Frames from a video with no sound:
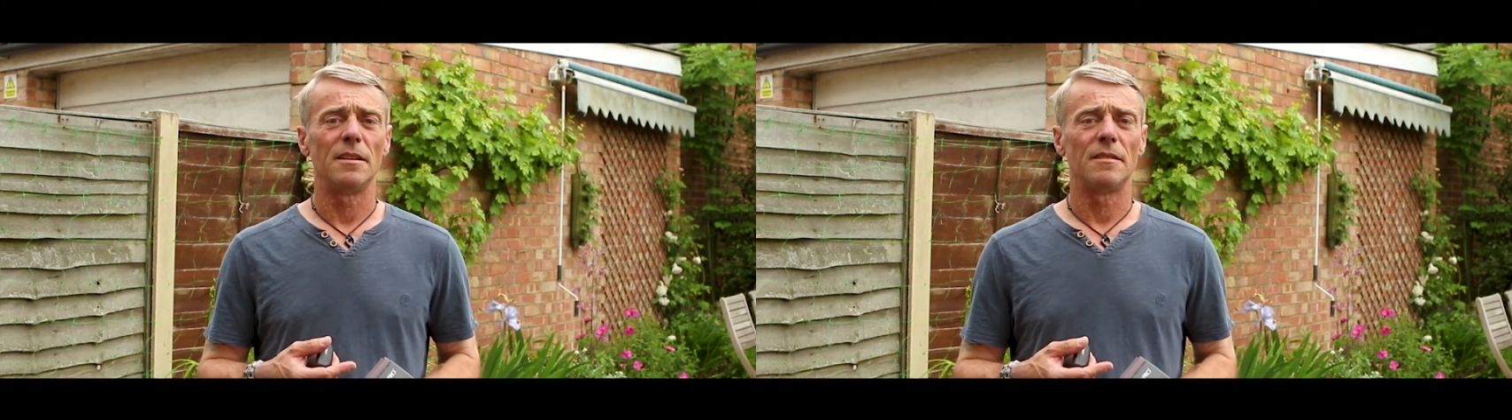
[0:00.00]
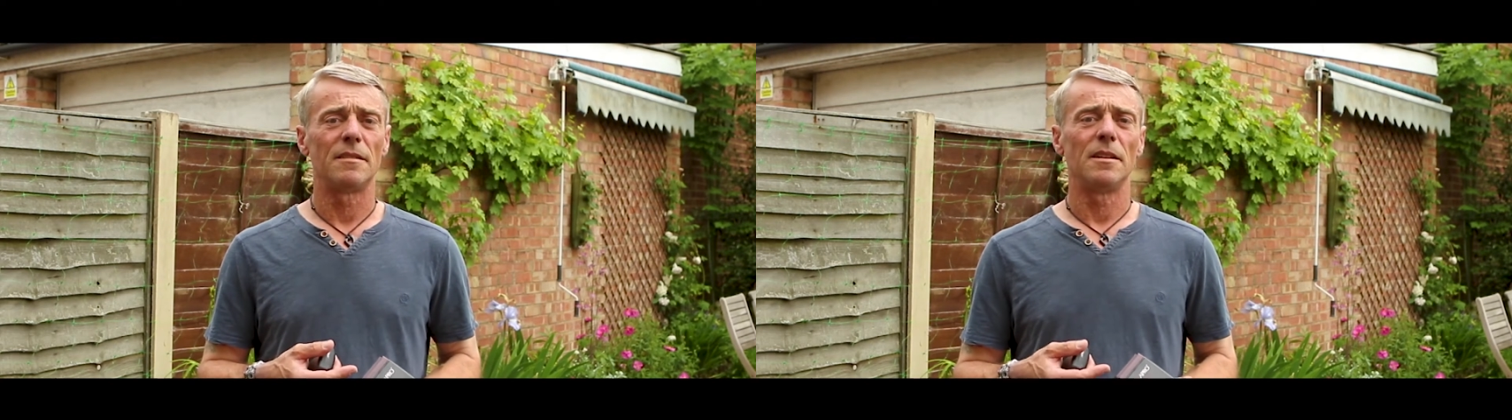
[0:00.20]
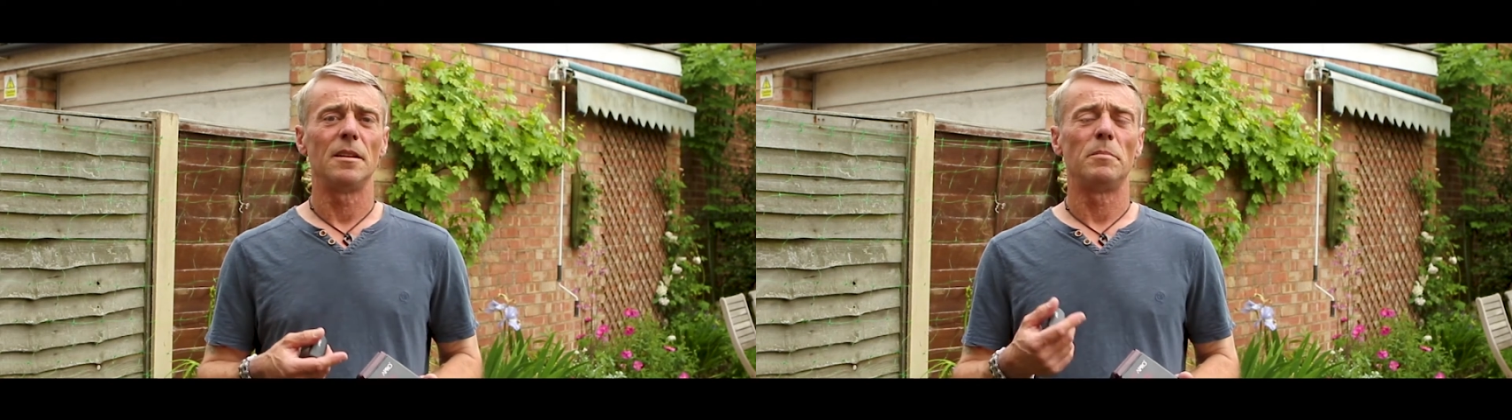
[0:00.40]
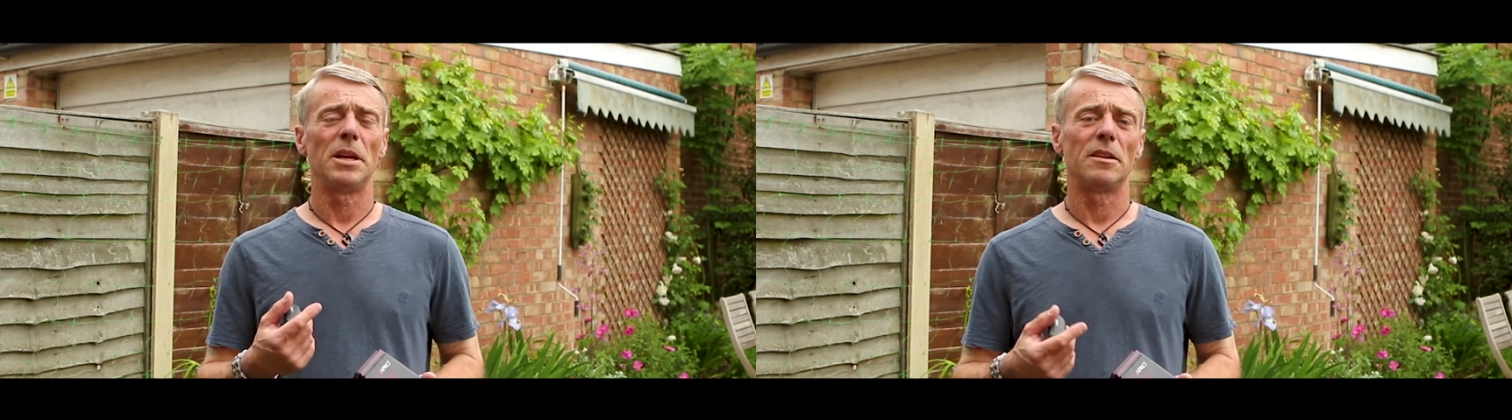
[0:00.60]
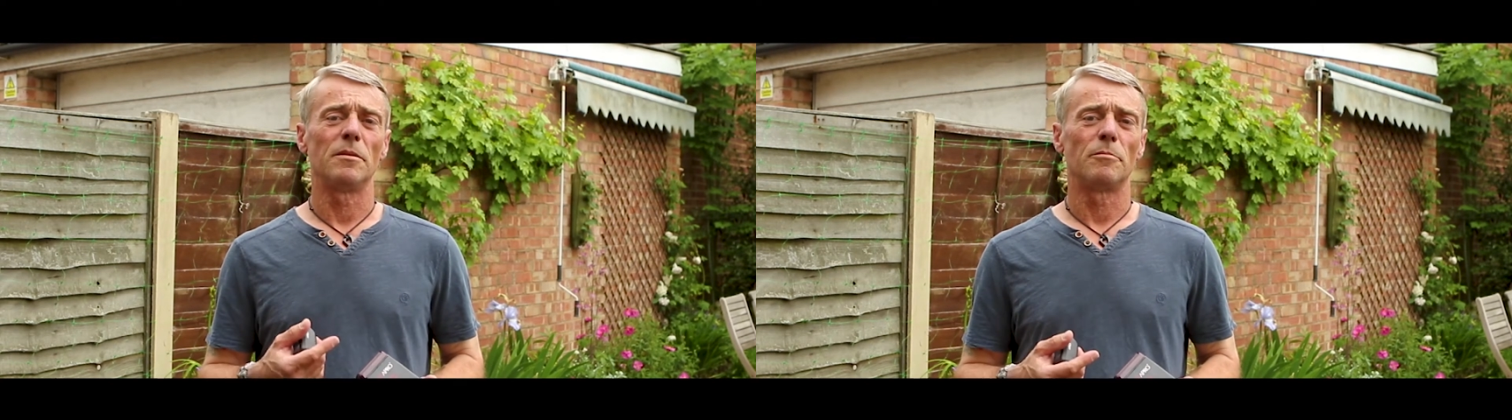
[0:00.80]
is the
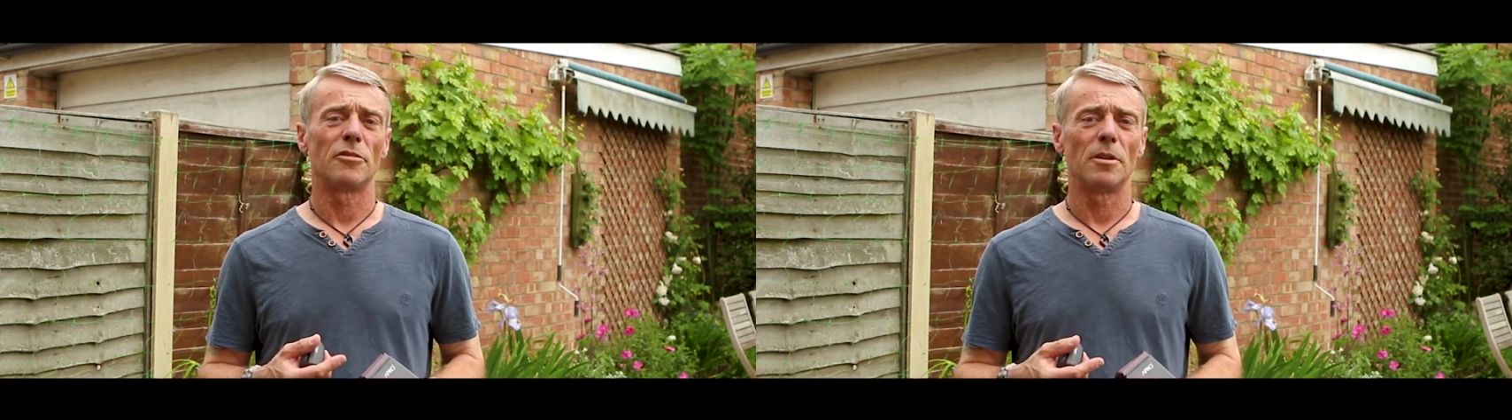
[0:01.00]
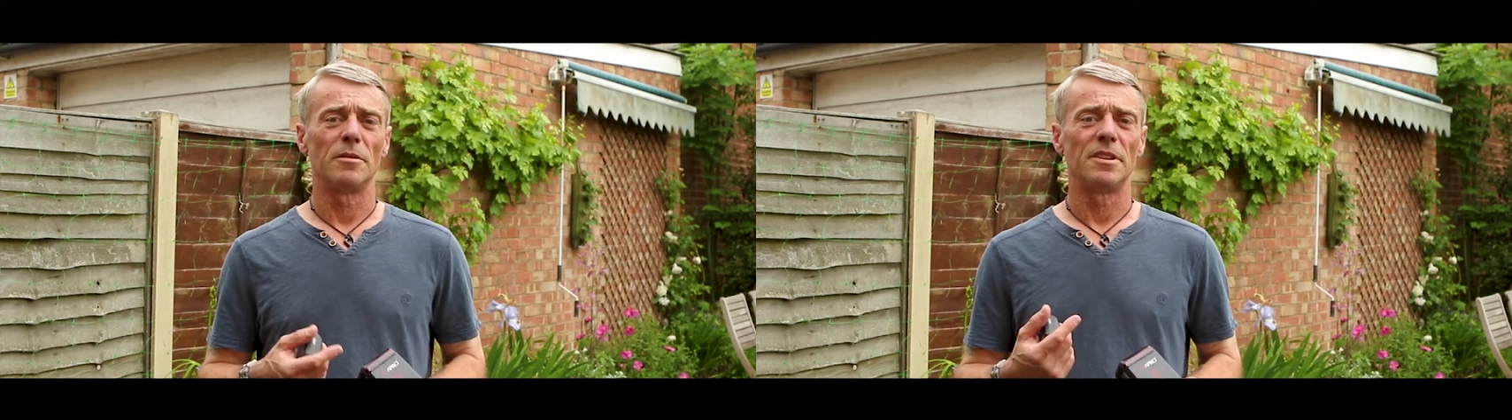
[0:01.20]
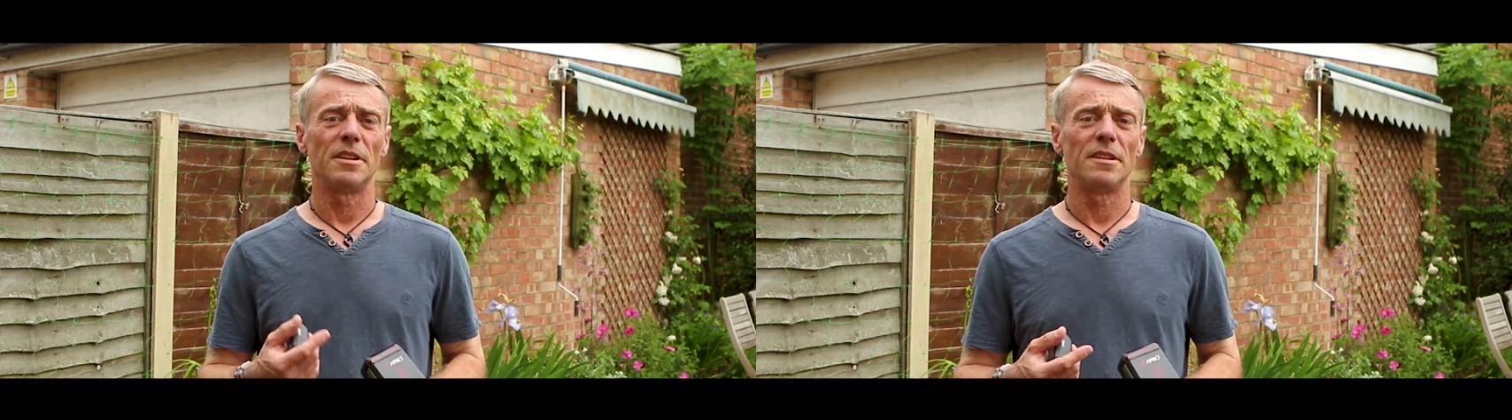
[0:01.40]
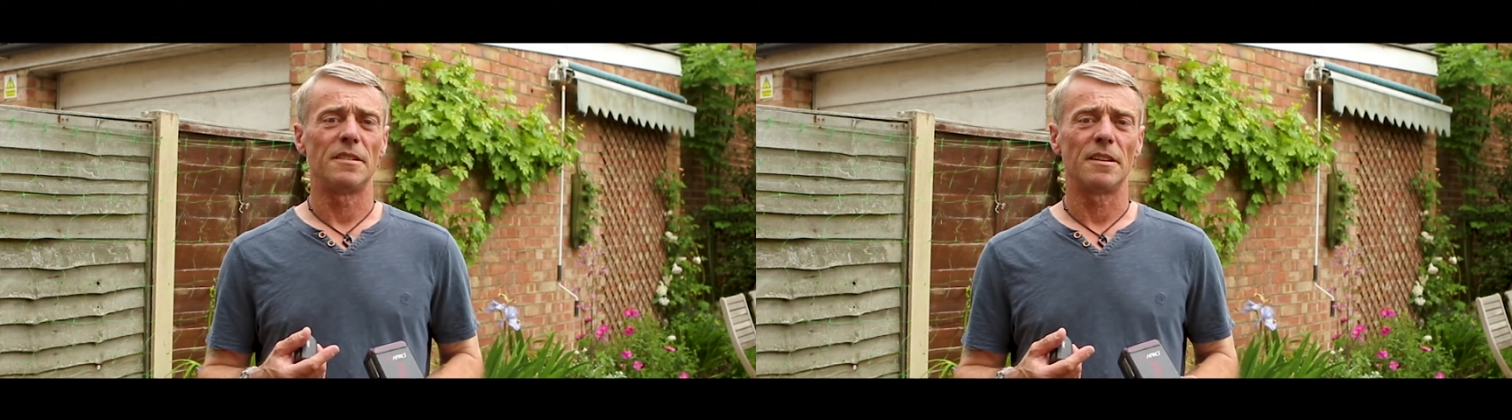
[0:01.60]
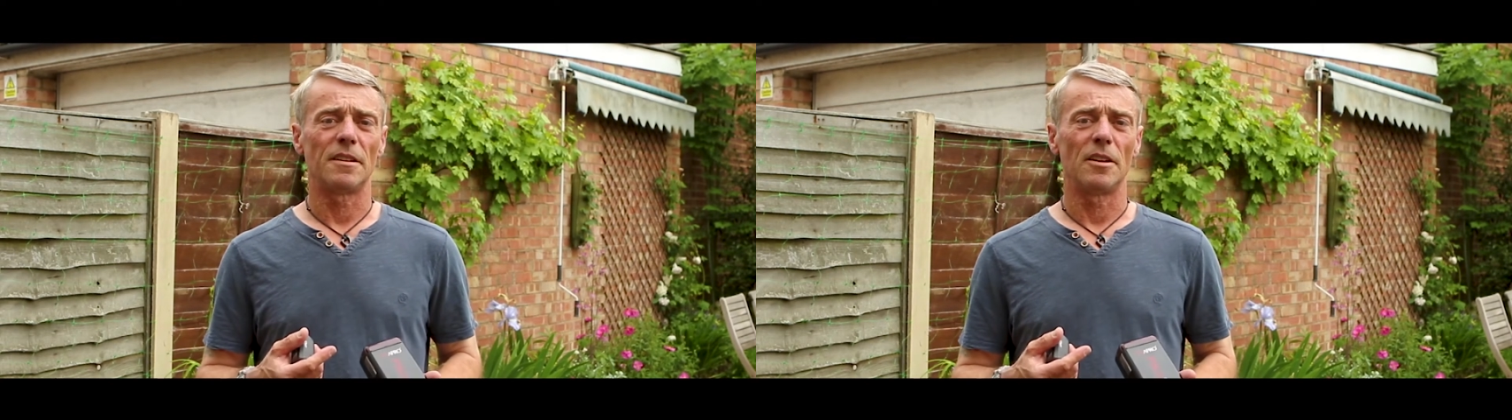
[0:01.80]
Pixapro
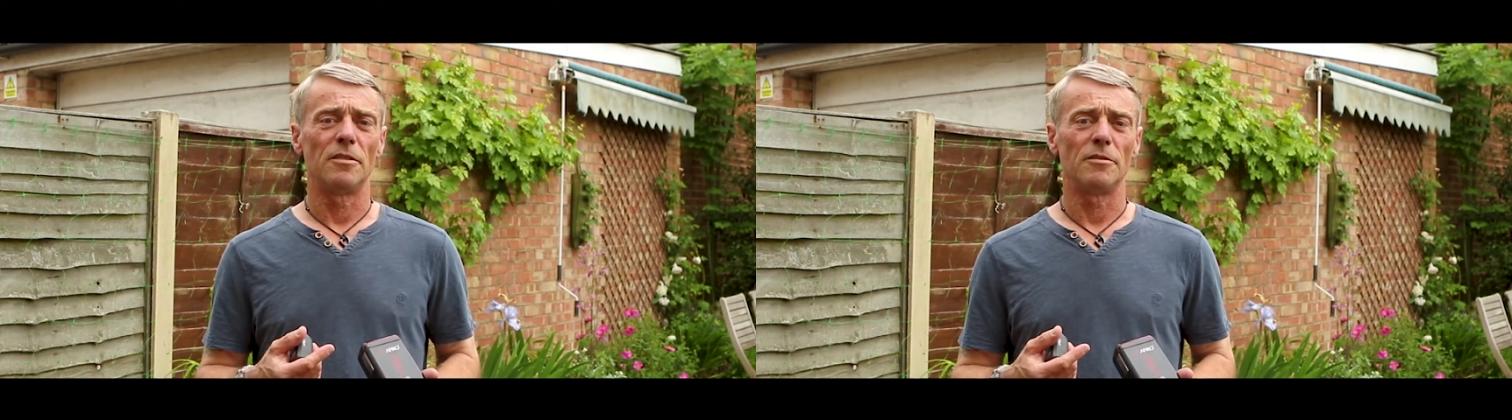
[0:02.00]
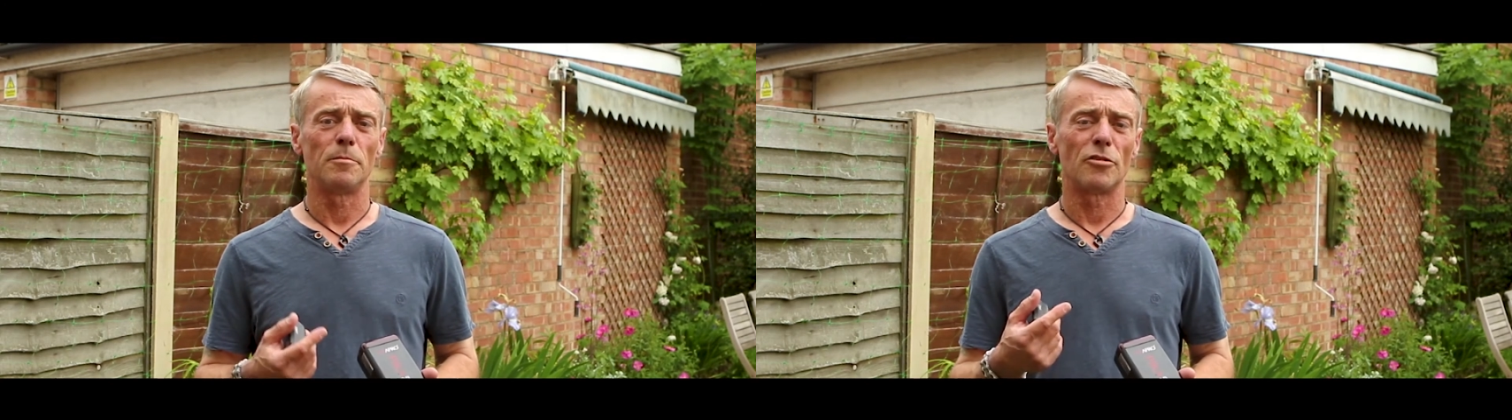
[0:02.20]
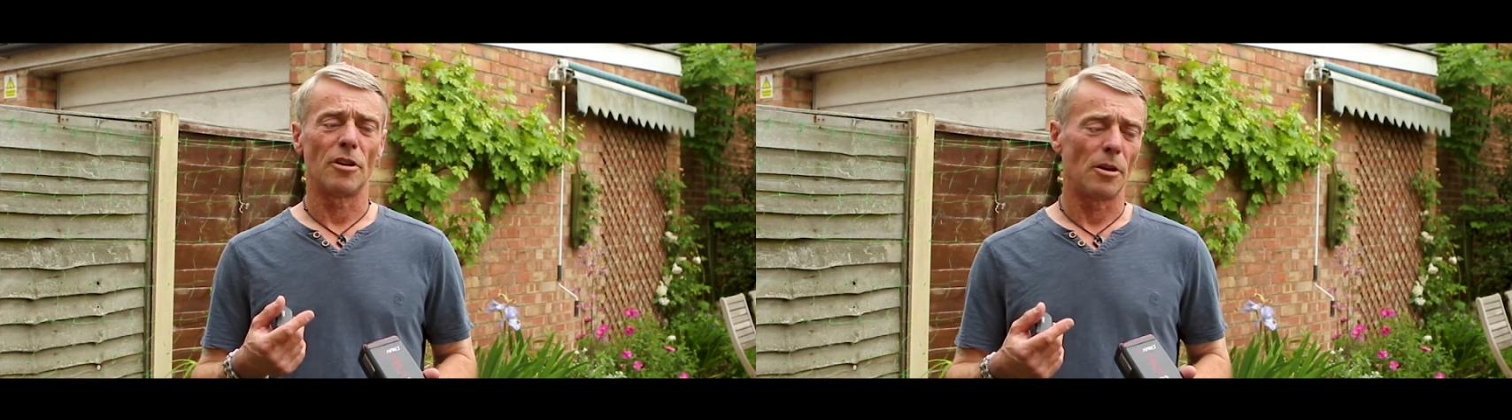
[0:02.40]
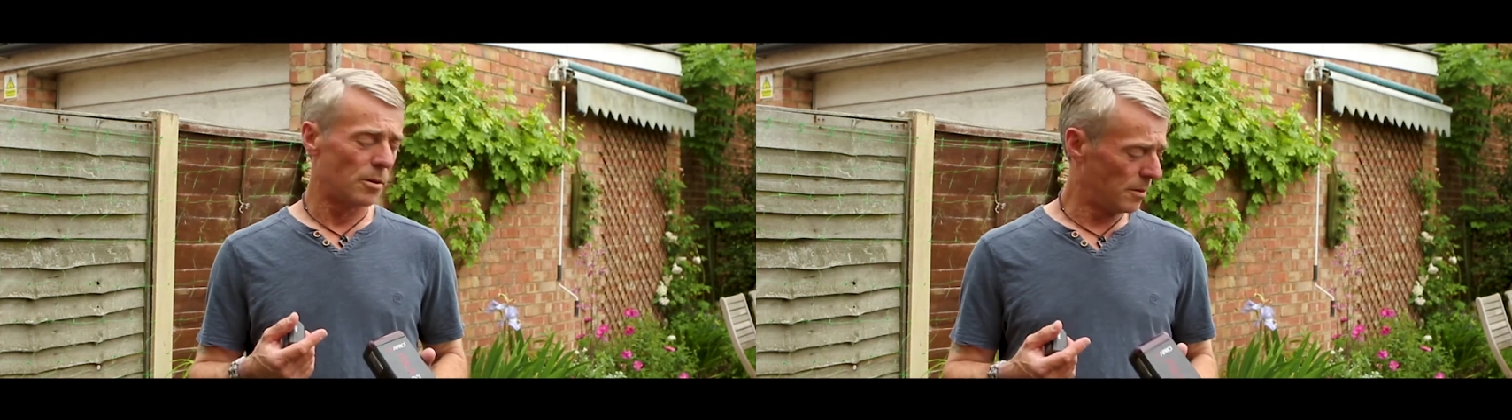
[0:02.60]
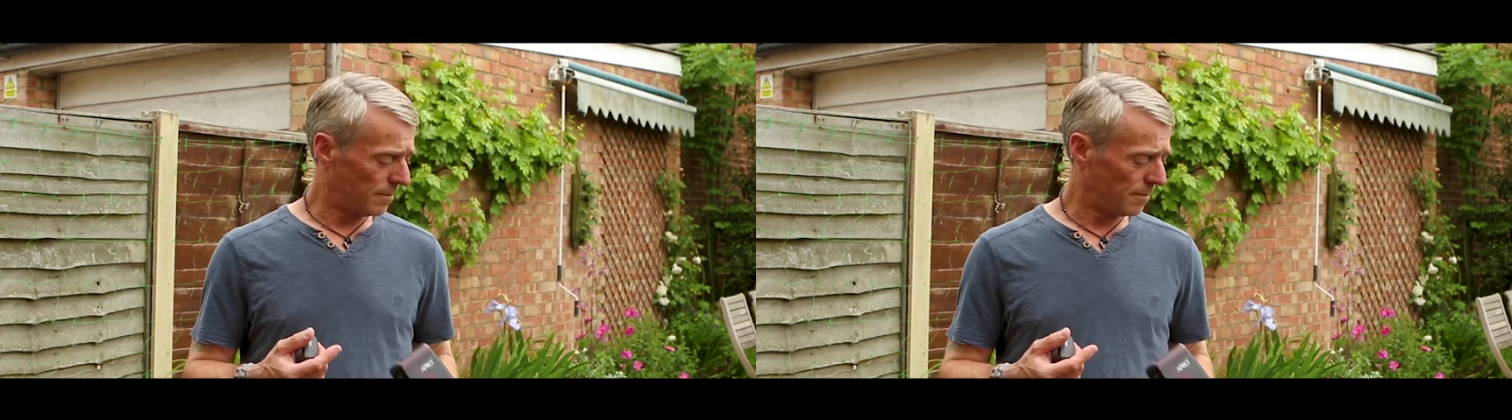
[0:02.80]
CITI600 Pro.